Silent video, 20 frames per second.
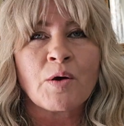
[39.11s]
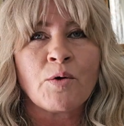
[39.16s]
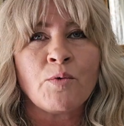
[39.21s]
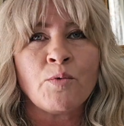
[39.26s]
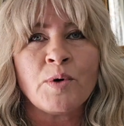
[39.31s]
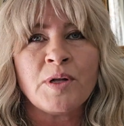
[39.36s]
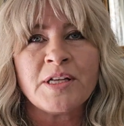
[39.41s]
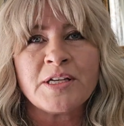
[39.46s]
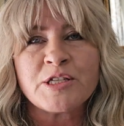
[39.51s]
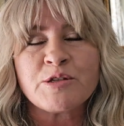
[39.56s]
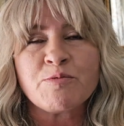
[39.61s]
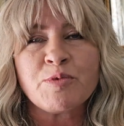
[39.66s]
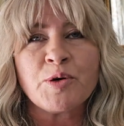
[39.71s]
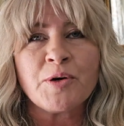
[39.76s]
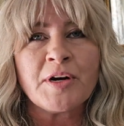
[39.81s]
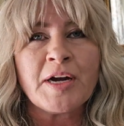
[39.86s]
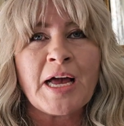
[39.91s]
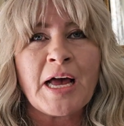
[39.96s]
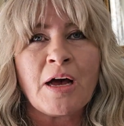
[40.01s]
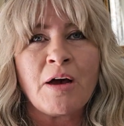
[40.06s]
We'll
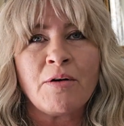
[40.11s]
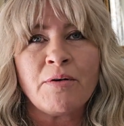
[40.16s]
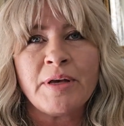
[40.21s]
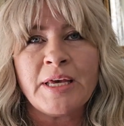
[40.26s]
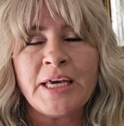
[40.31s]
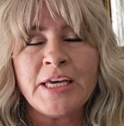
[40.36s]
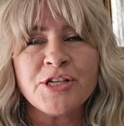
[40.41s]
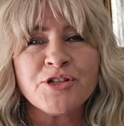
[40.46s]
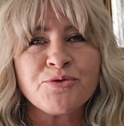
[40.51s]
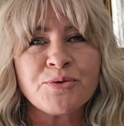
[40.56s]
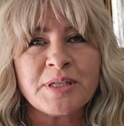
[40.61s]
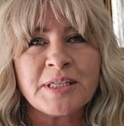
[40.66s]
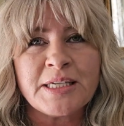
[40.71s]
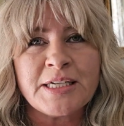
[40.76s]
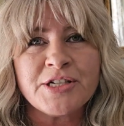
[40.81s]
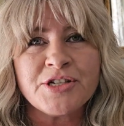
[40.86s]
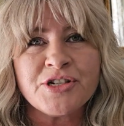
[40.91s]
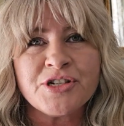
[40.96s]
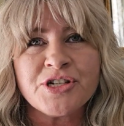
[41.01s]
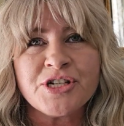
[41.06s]
explore how each
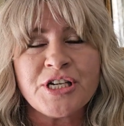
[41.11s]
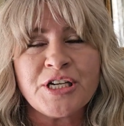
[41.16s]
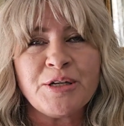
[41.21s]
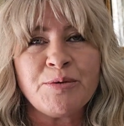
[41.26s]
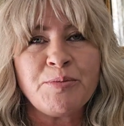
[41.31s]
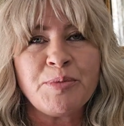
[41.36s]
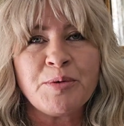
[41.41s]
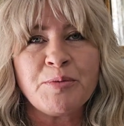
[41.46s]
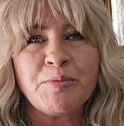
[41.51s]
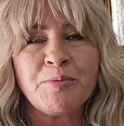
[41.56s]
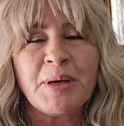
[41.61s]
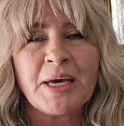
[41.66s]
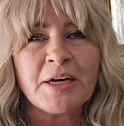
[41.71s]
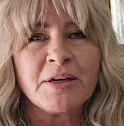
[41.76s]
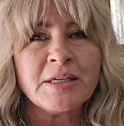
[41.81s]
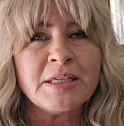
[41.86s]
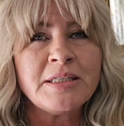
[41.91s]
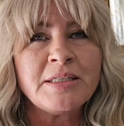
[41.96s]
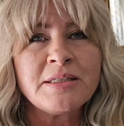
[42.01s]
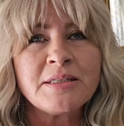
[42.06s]
relationship,
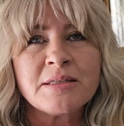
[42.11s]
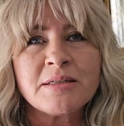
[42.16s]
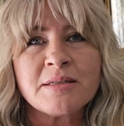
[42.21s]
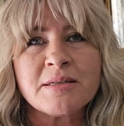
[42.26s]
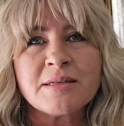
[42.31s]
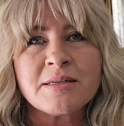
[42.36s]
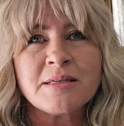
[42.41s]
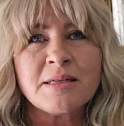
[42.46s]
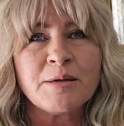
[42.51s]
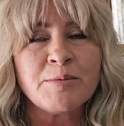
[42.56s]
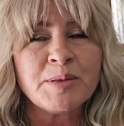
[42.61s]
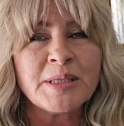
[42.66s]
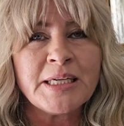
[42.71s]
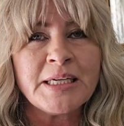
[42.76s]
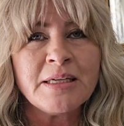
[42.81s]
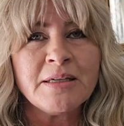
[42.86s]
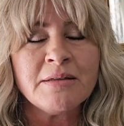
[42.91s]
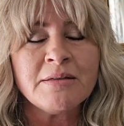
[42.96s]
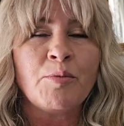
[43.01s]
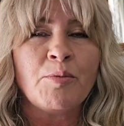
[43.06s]
parent,
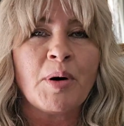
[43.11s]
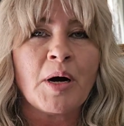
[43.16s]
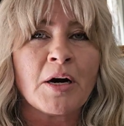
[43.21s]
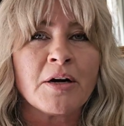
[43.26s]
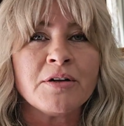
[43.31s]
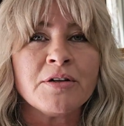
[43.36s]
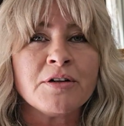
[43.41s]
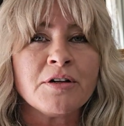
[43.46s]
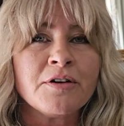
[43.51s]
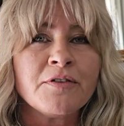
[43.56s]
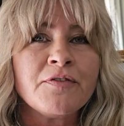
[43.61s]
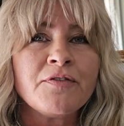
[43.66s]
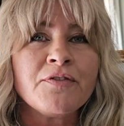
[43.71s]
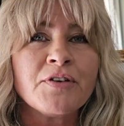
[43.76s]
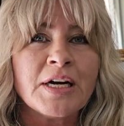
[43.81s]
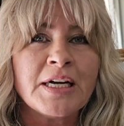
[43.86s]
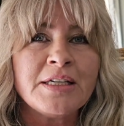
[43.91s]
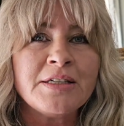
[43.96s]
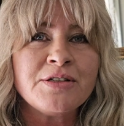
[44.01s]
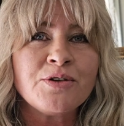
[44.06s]
sibling, partner,
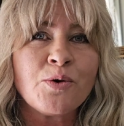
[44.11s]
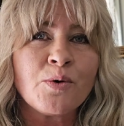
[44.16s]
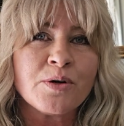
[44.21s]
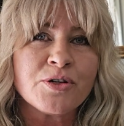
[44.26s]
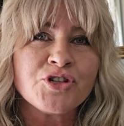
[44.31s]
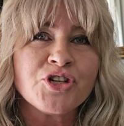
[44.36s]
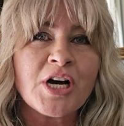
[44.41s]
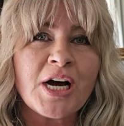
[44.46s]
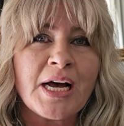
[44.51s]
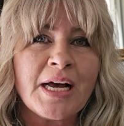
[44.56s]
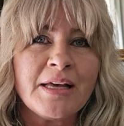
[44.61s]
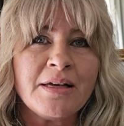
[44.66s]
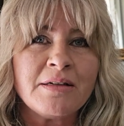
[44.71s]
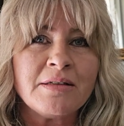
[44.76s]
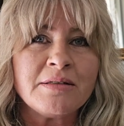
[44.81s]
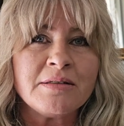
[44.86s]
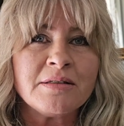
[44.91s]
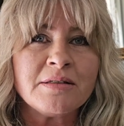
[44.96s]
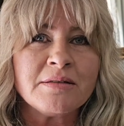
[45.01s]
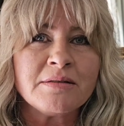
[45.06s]
friend, or
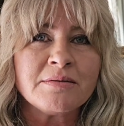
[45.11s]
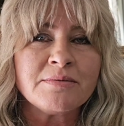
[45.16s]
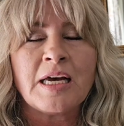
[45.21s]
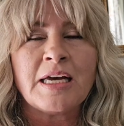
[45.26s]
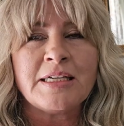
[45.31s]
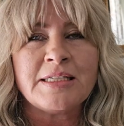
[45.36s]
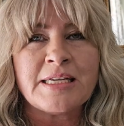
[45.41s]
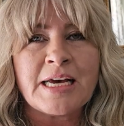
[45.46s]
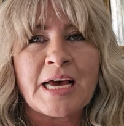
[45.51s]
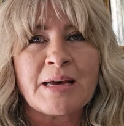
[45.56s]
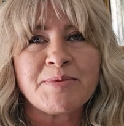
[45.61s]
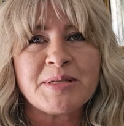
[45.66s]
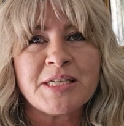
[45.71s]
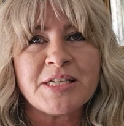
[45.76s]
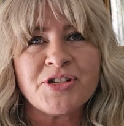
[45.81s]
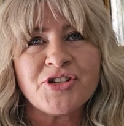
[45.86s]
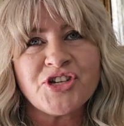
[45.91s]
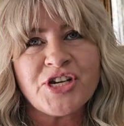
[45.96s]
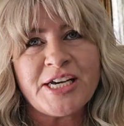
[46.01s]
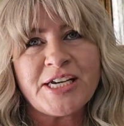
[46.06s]
child, adapts
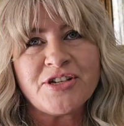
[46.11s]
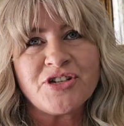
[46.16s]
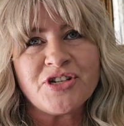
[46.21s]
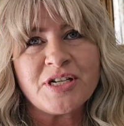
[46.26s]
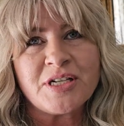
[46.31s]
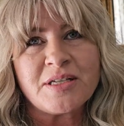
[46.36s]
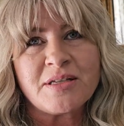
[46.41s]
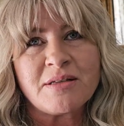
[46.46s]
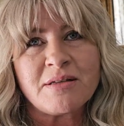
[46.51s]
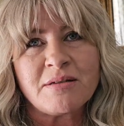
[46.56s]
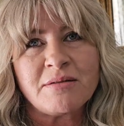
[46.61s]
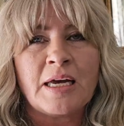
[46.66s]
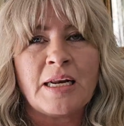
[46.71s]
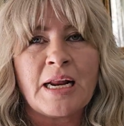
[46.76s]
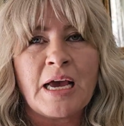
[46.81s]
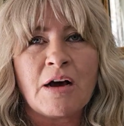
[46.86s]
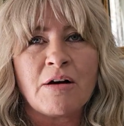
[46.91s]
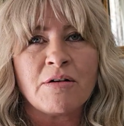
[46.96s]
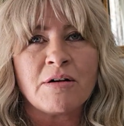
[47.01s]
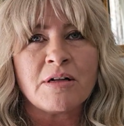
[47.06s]
and changes, and
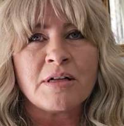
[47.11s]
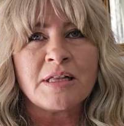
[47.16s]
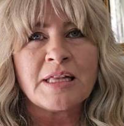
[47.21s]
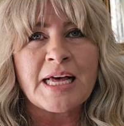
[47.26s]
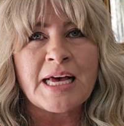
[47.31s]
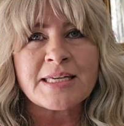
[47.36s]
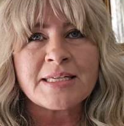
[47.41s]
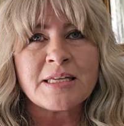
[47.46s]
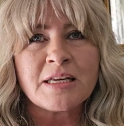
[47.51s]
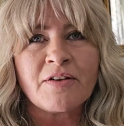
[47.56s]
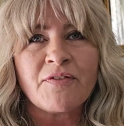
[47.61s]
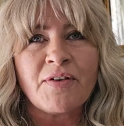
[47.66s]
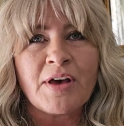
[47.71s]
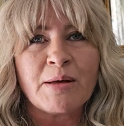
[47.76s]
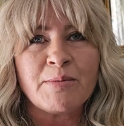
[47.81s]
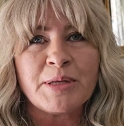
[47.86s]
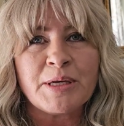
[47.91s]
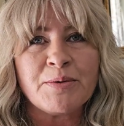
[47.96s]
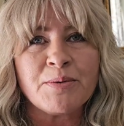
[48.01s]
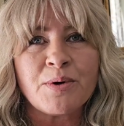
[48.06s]
how classic
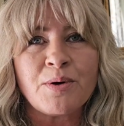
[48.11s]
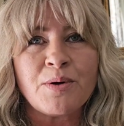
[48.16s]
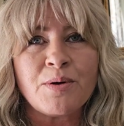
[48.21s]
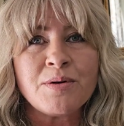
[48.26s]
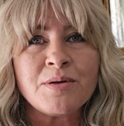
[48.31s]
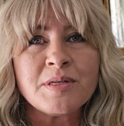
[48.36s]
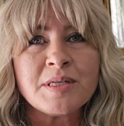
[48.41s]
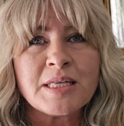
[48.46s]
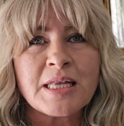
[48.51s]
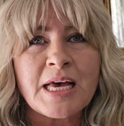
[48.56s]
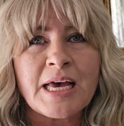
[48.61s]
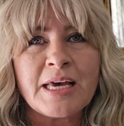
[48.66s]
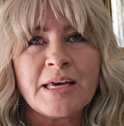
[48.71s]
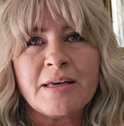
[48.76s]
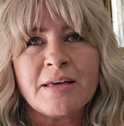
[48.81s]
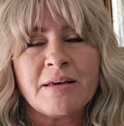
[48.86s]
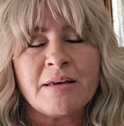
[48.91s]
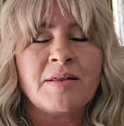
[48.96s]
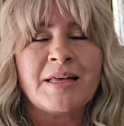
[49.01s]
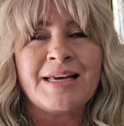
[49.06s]
family roles
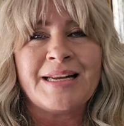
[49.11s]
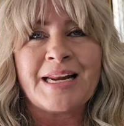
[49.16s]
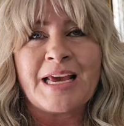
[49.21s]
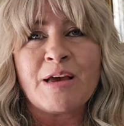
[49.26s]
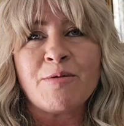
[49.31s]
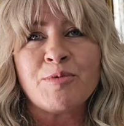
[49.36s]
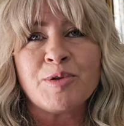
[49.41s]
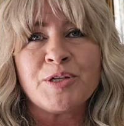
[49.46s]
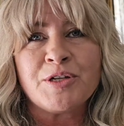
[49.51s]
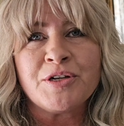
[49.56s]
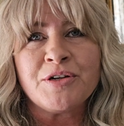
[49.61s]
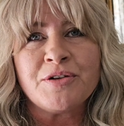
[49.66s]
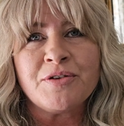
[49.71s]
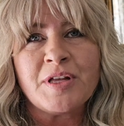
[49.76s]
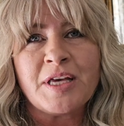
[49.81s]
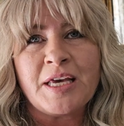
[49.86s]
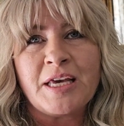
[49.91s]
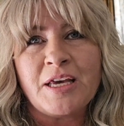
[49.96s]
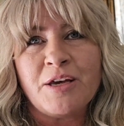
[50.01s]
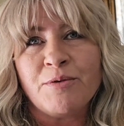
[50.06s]
like the enabler,
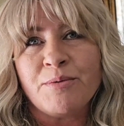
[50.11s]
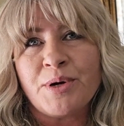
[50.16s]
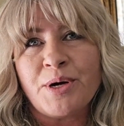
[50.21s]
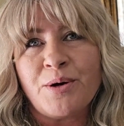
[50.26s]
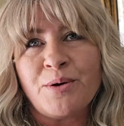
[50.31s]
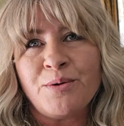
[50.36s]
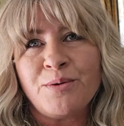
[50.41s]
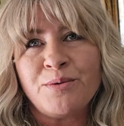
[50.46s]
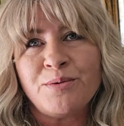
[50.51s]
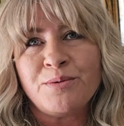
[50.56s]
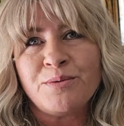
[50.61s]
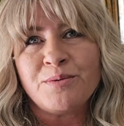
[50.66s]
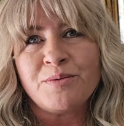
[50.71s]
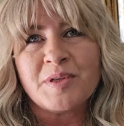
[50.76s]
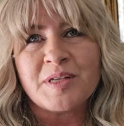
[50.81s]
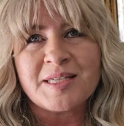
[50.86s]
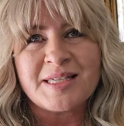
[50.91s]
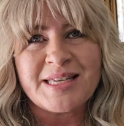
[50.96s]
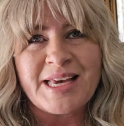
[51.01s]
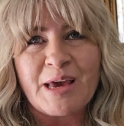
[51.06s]
the hero,
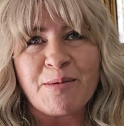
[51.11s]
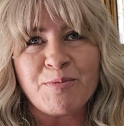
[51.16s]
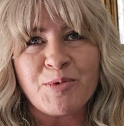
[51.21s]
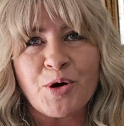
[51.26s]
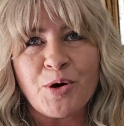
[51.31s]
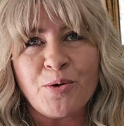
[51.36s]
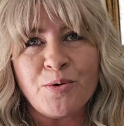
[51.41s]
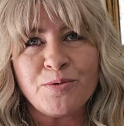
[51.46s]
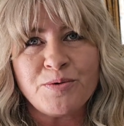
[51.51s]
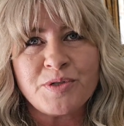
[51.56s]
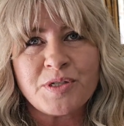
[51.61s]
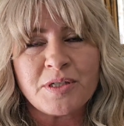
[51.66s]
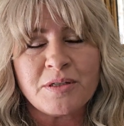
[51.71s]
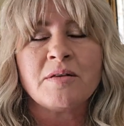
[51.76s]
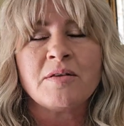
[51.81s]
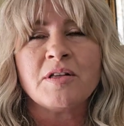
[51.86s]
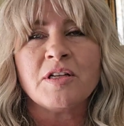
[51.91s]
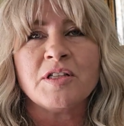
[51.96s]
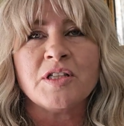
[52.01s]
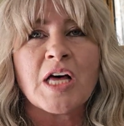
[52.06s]
the scapegoat,
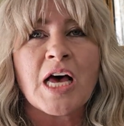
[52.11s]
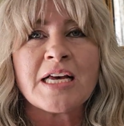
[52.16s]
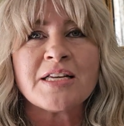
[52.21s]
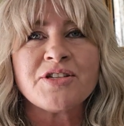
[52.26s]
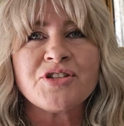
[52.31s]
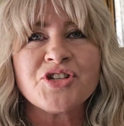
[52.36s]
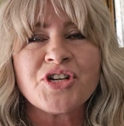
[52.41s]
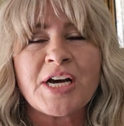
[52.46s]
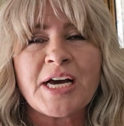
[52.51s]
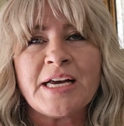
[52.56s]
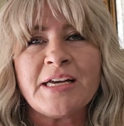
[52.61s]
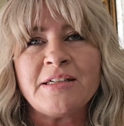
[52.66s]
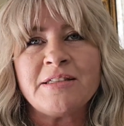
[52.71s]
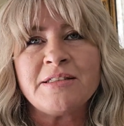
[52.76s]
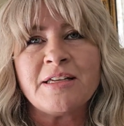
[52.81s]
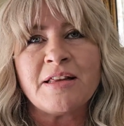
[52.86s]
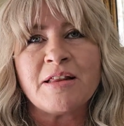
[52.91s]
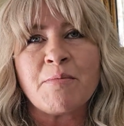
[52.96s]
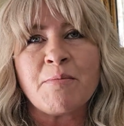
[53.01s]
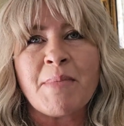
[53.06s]
the lost
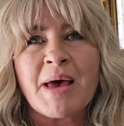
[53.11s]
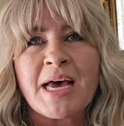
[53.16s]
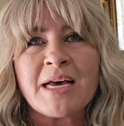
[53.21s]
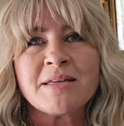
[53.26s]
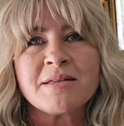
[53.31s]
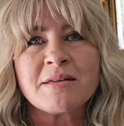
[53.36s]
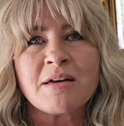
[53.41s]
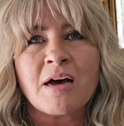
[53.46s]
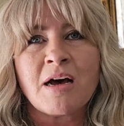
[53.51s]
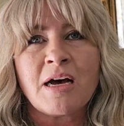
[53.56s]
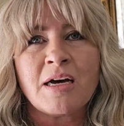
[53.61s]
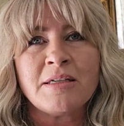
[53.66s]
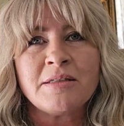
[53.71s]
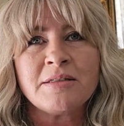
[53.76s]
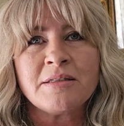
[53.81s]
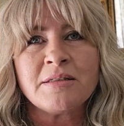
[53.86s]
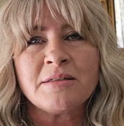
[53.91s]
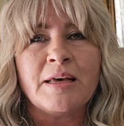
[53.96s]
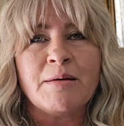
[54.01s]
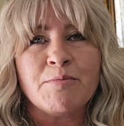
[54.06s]
child, and the
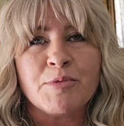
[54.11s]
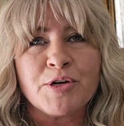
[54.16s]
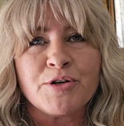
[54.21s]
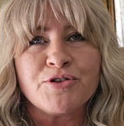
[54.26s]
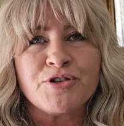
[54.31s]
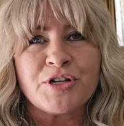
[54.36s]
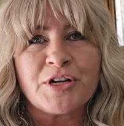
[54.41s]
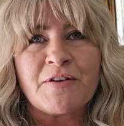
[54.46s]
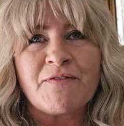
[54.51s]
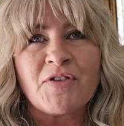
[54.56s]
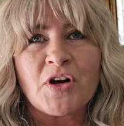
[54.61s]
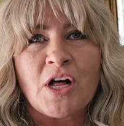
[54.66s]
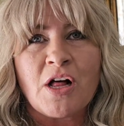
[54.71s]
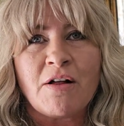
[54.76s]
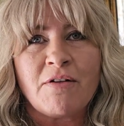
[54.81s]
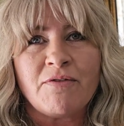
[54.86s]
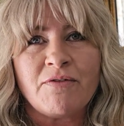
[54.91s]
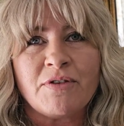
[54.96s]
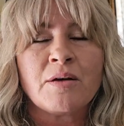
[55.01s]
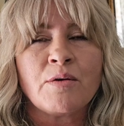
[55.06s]
mascot emerge and
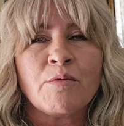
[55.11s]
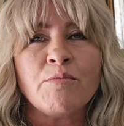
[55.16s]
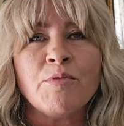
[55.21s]
evolve.